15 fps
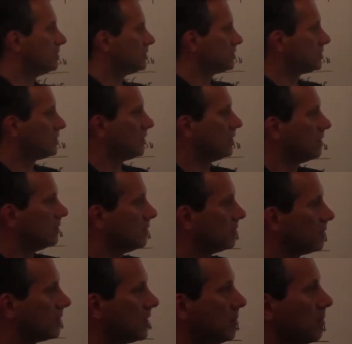just a
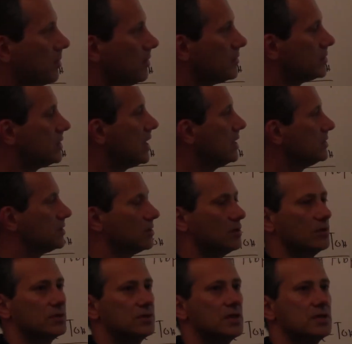couple of slides
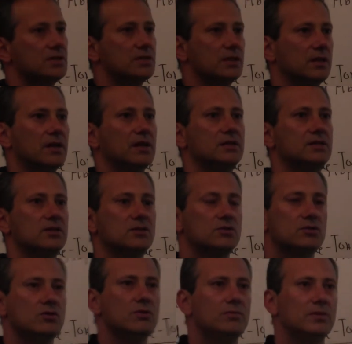ago? It says, let's
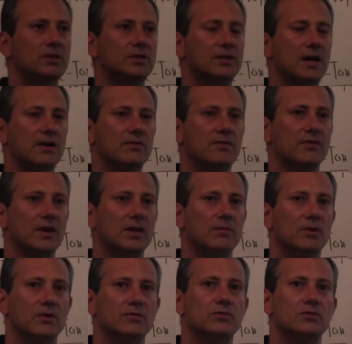assume the time
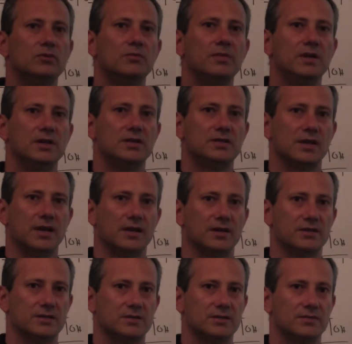frame of 2
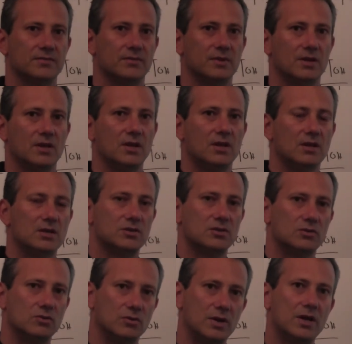milliseconds.
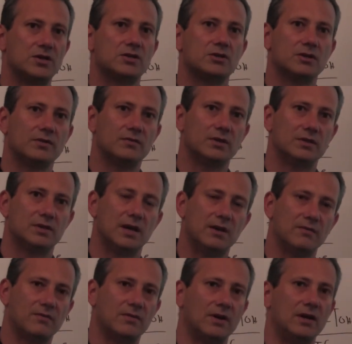So duration of the
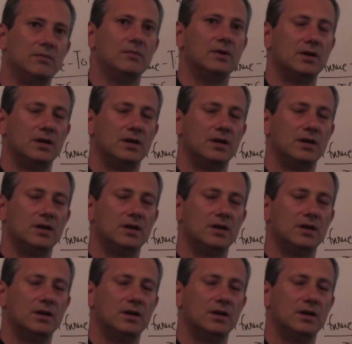time frame